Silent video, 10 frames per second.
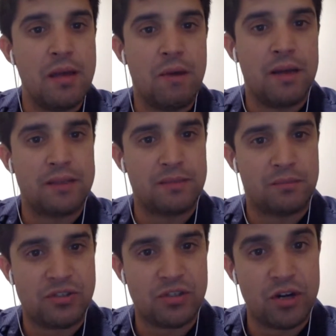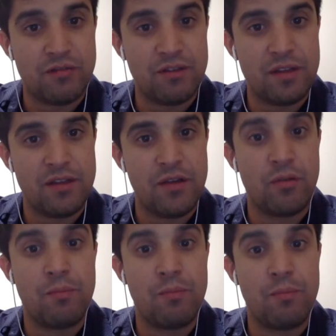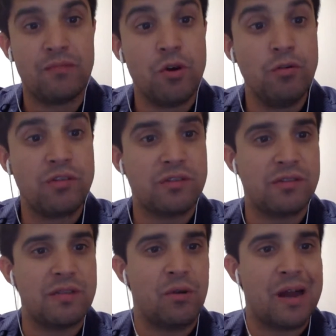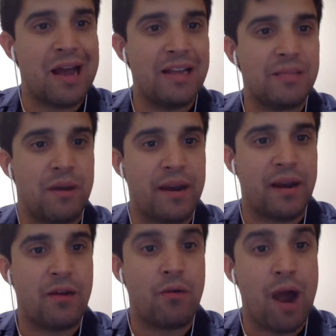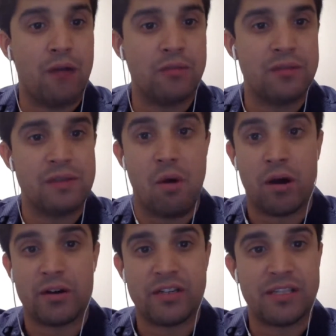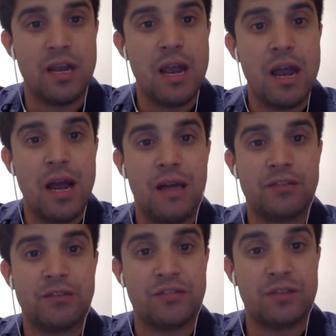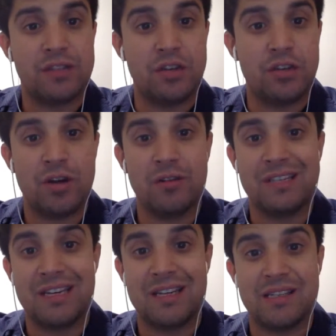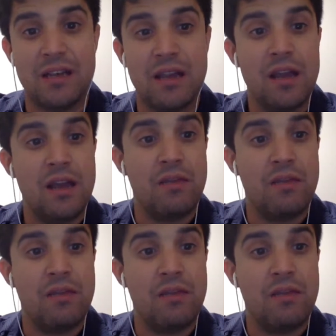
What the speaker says: but preserving the European roots symbolized by a crowned democracy under a traditional dynasty,